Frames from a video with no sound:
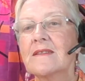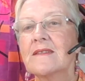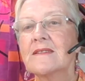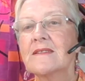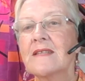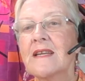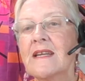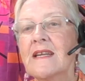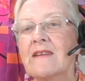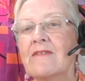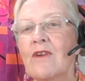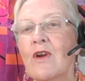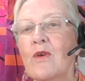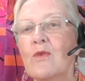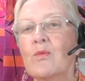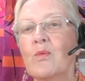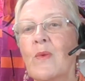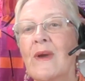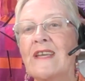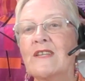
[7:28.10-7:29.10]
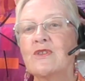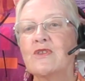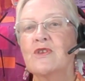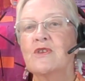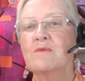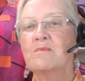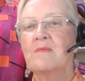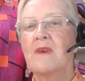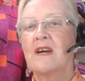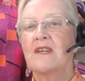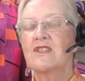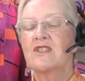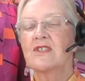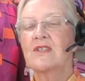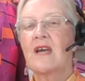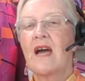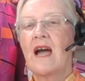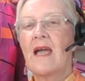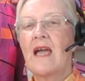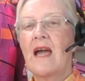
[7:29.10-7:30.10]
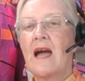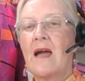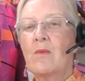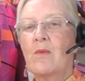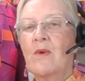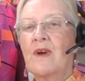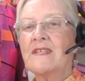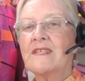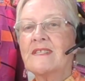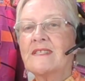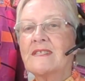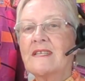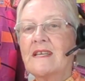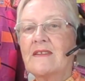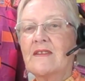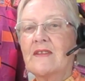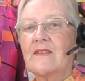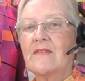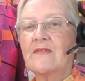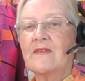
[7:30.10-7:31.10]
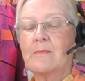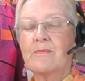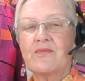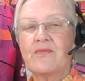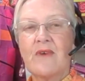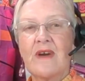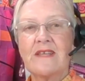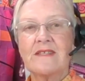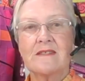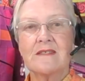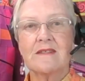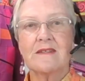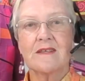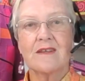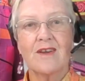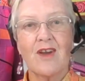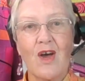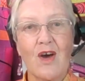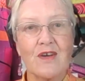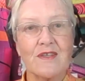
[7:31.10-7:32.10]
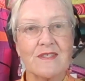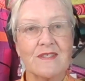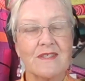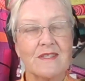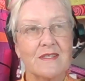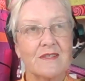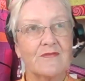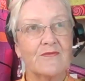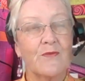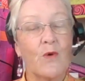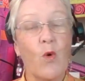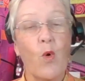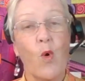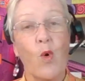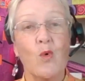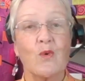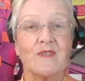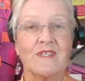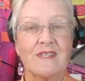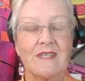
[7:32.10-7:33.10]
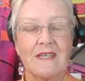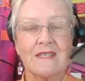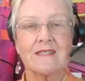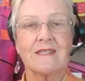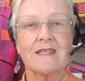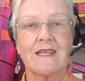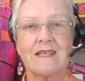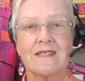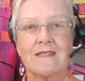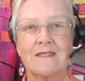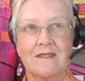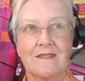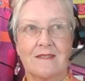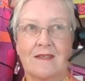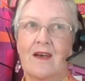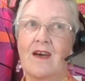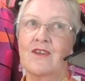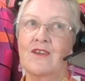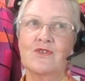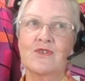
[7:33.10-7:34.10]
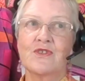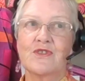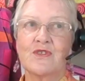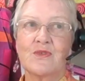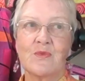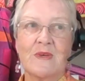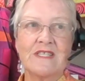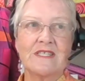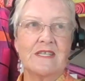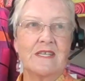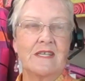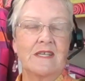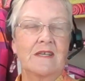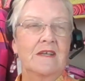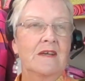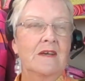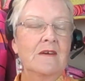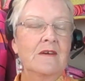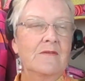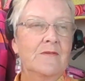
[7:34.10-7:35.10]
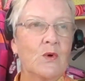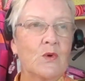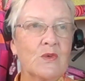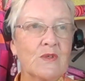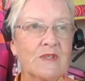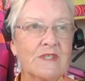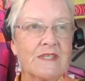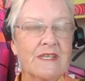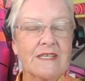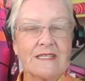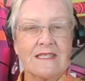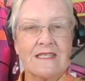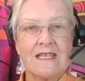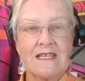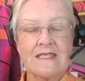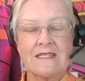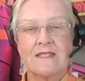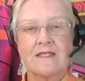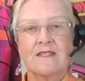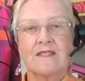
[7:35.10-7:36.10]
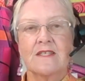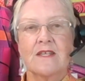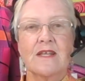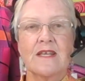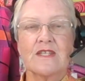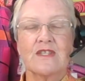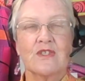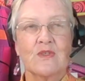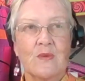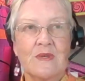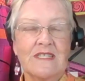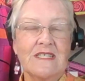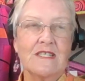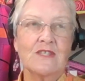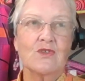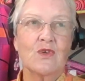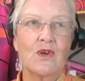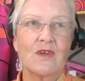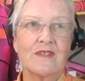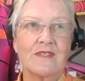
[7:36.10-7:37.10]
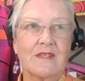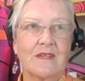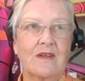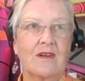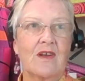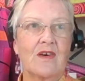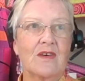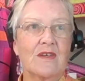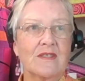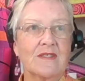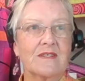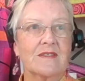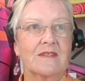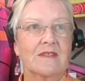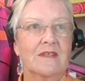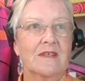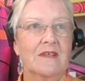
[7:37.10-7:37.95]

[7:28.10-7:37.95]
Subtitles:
Jenny wrote way too much. I want to say that the price of the class is for all 6 lessons, 120 for all 6 lessons. So that's $20 a class,